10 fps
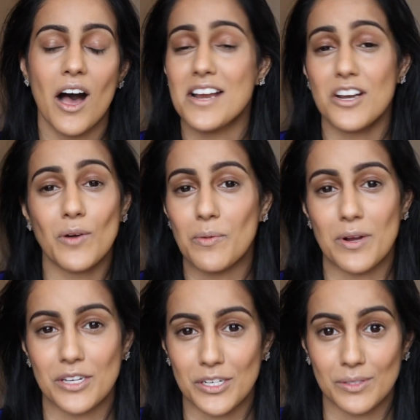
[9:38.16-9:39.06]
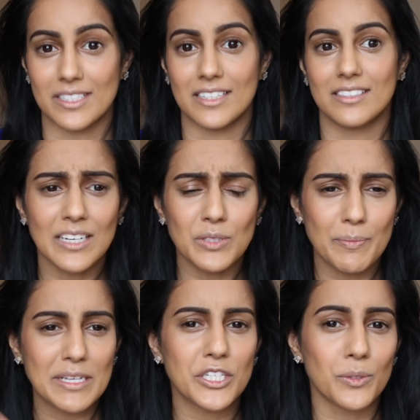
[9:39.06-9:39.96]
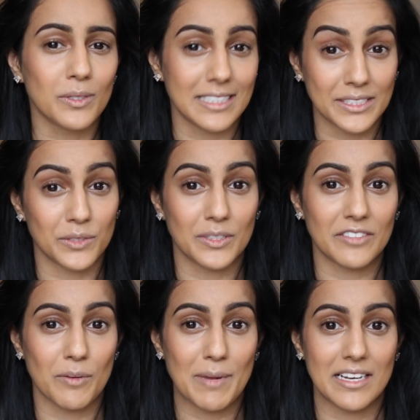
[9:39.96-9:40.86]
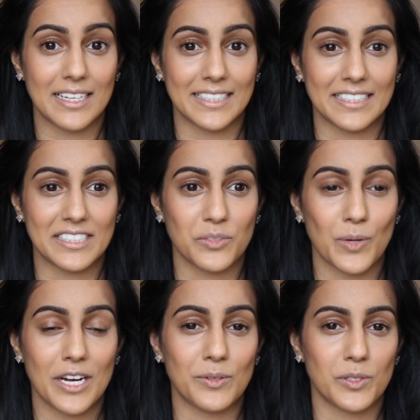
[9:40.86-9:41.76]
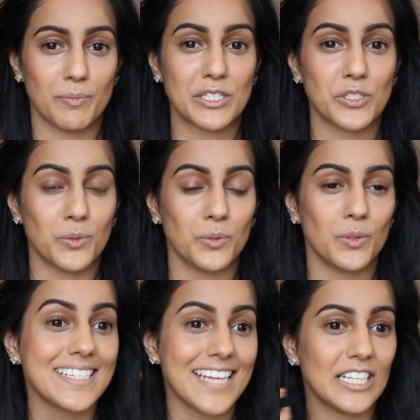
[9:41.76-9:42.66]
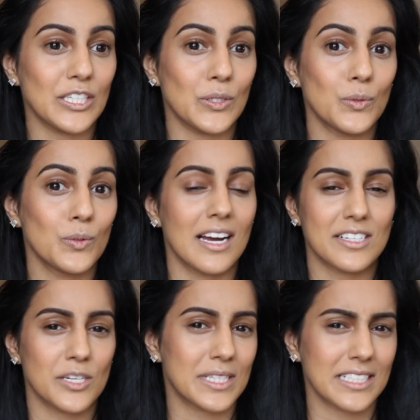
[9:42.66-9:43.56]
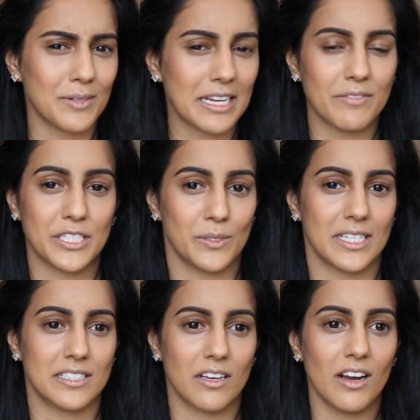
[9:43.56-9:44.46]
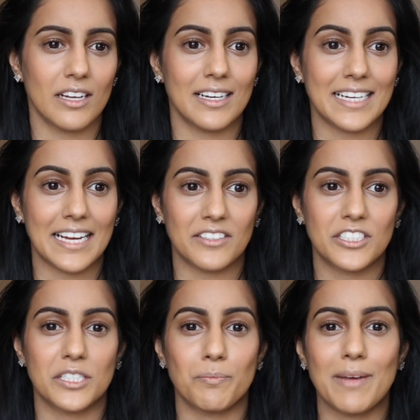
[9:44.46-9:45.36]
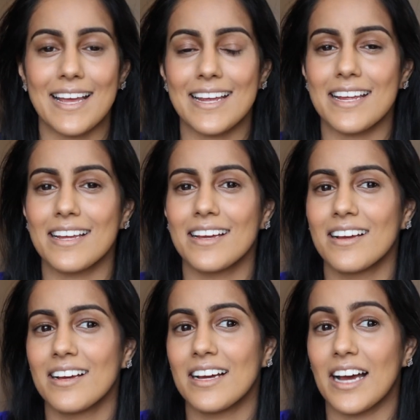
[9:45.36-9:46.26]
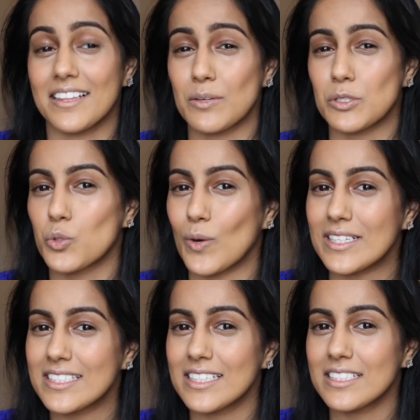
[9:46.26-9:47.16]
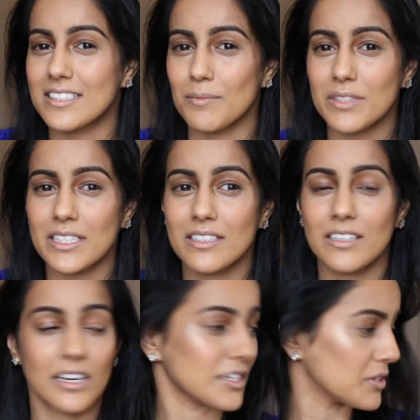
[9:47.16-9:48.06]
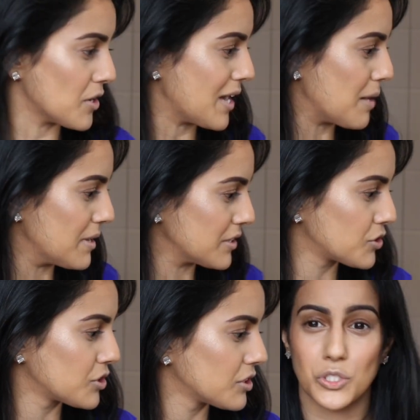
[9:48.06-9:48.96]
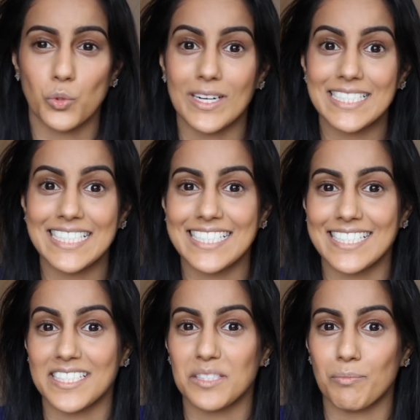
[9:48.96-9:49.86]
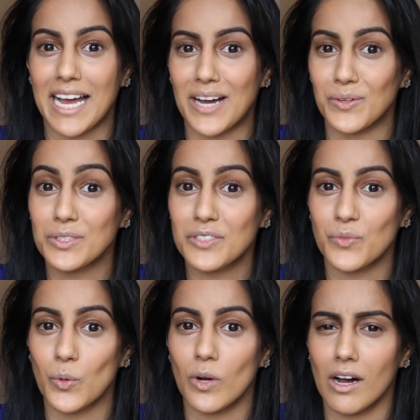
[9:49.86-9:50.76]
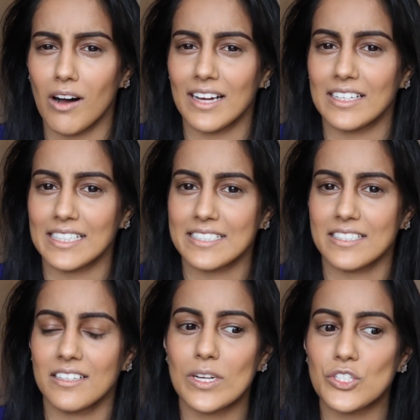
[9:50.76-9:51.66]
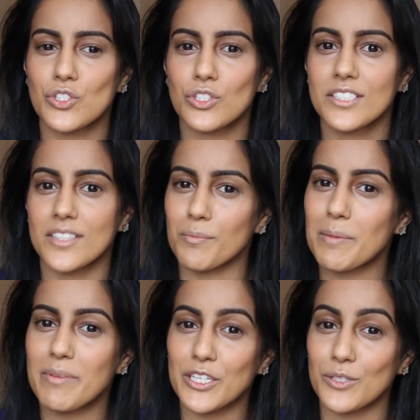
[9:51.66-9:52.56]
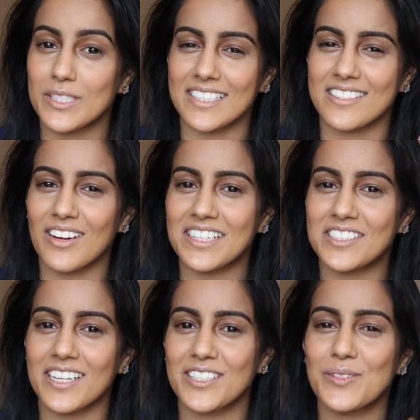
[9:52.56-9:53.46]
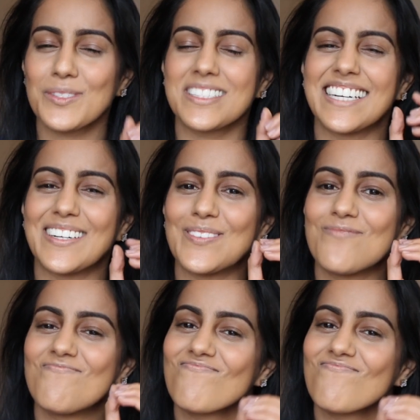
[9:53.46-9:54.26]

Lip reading: I know I won't use it. It was a bit too glittery for my liking as well. It was a bit too yellow. I don't think I would ever use it as a highlight, and to pay, I think it was 20 something, I don't know how much. It's £26 for a highlighter, which some people are using as eyeshadows. Now,